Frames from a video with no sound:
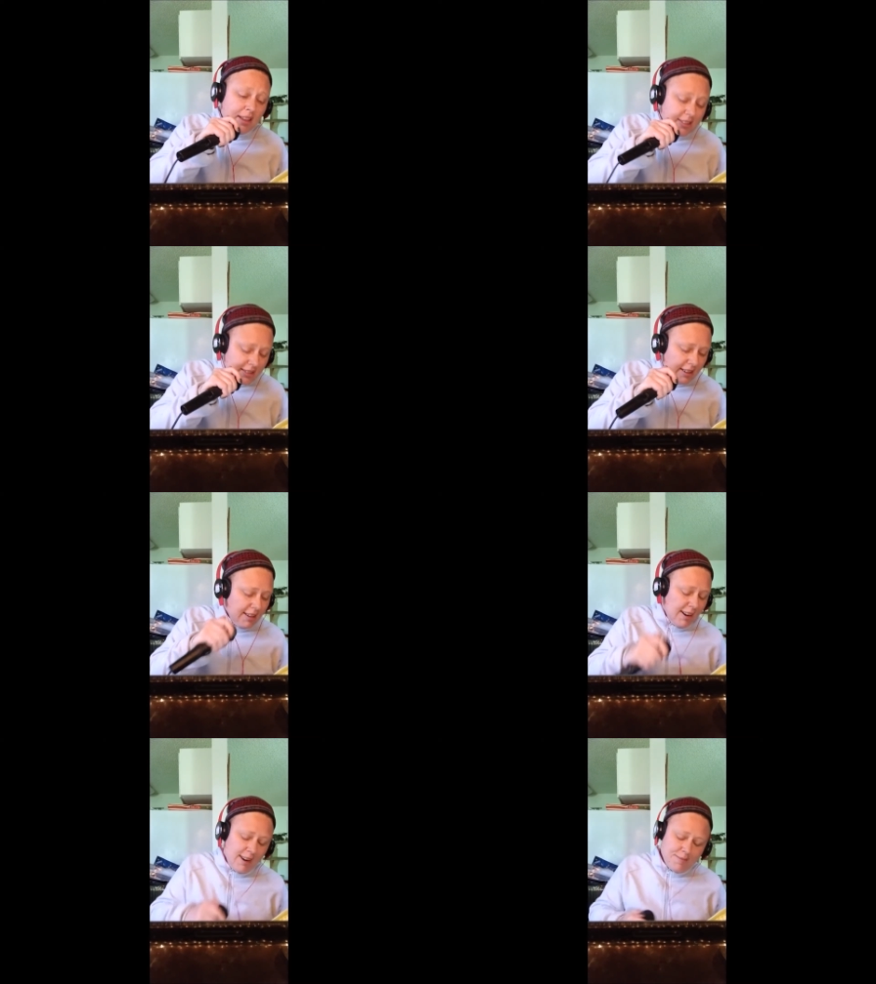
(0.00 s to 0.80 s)

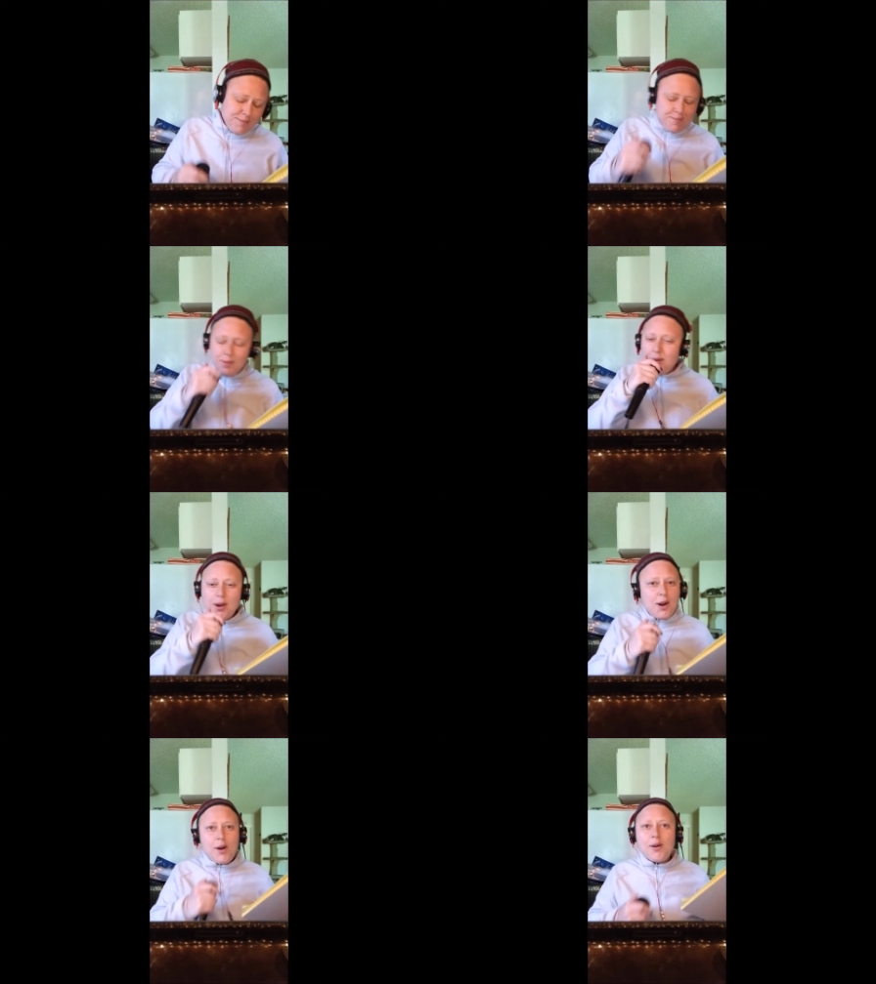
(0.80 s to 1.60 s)
Oh,
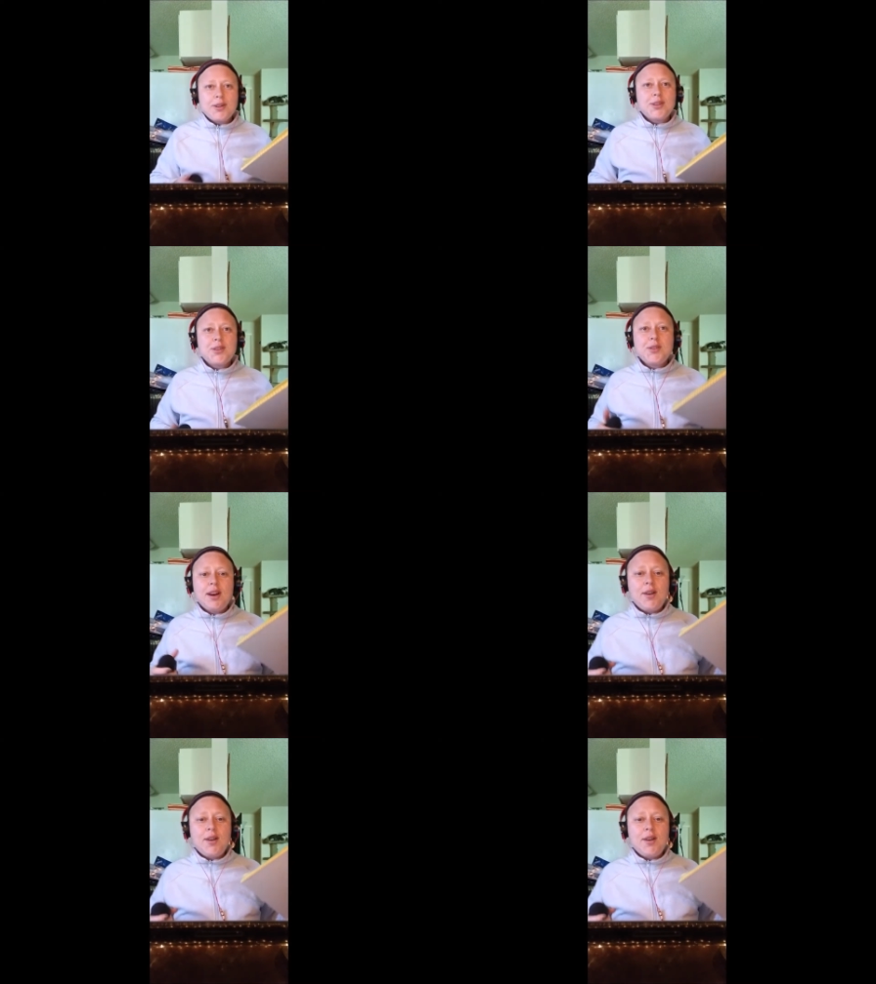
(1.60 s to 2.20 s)
bro, dude.